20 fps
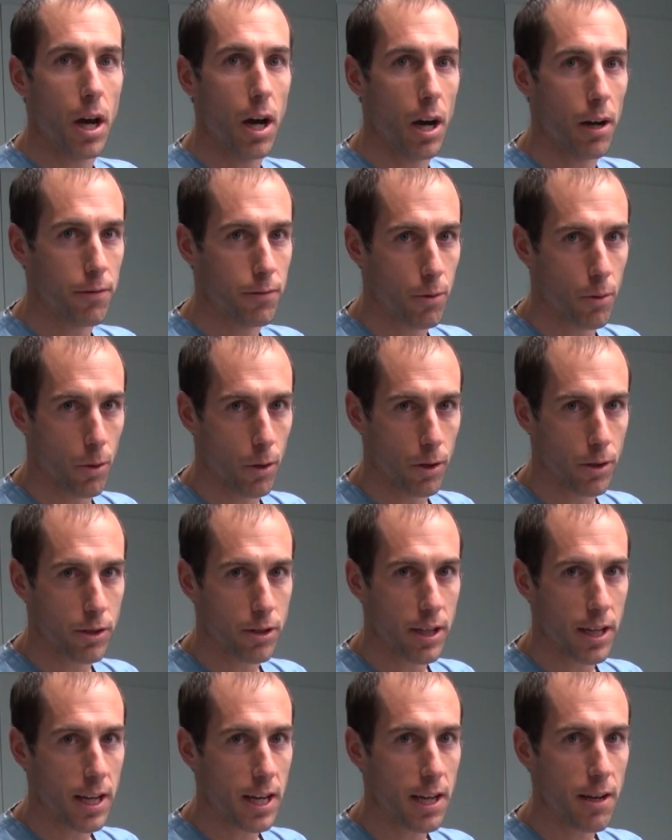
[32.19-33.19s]
Of
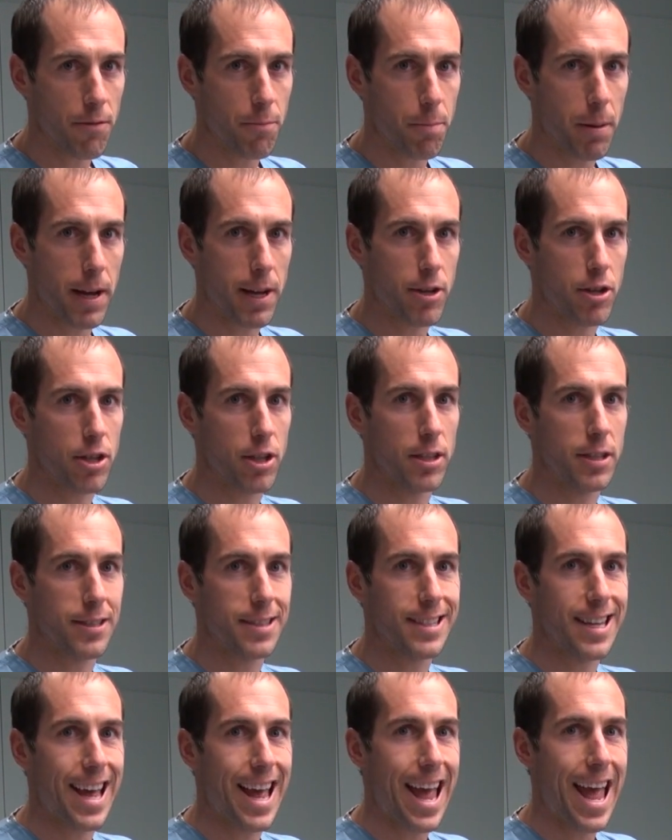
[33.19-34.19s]
course, if
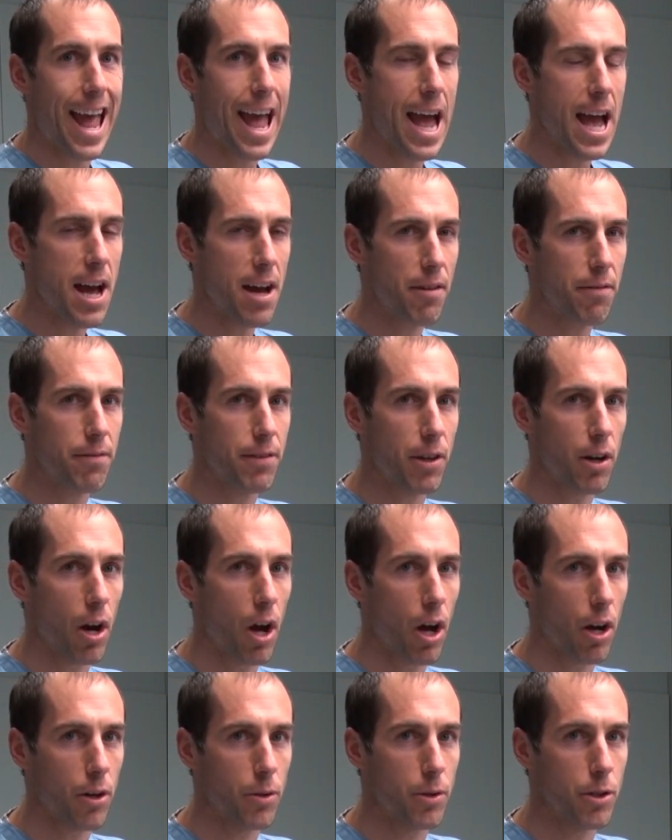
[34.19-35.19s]
patients have their
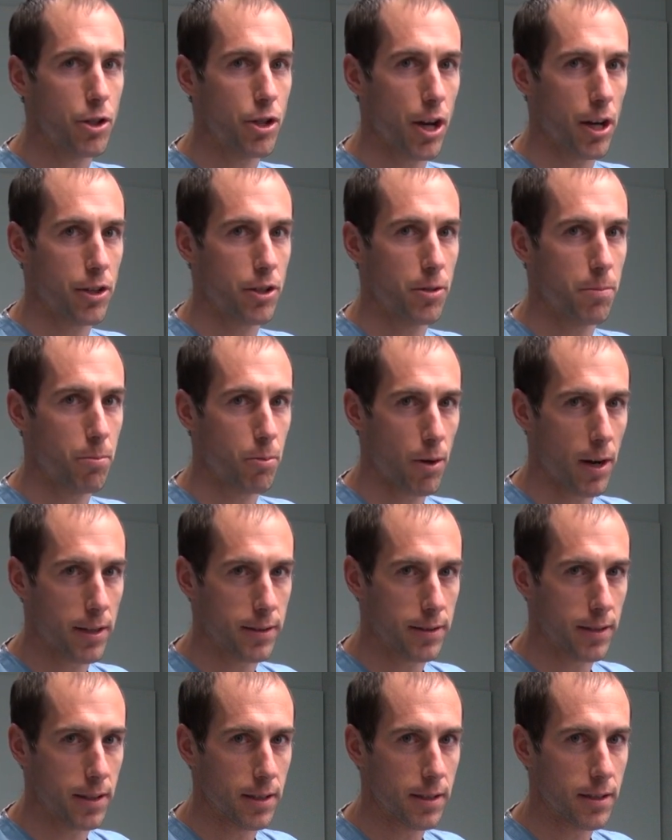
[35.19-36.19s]
autoinjector
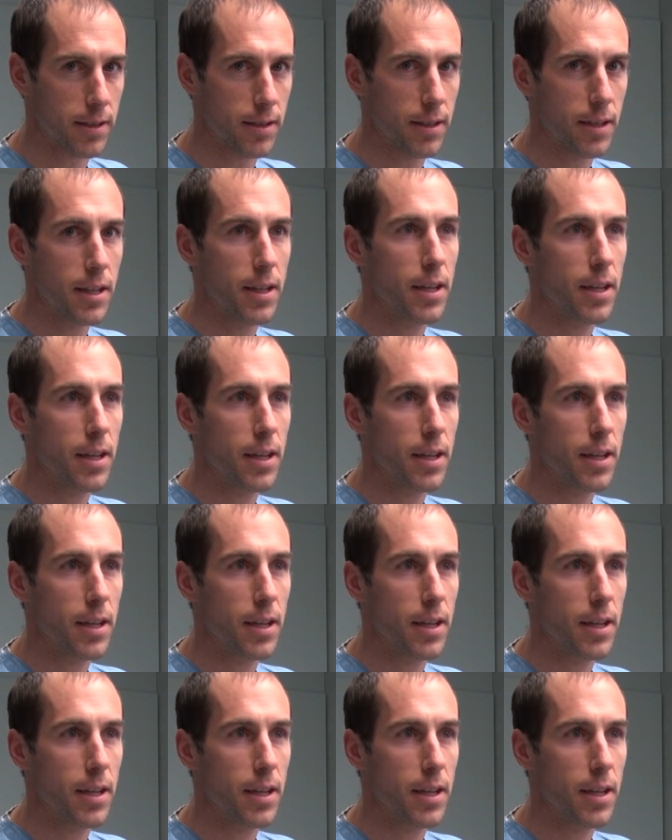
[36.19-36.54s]
present,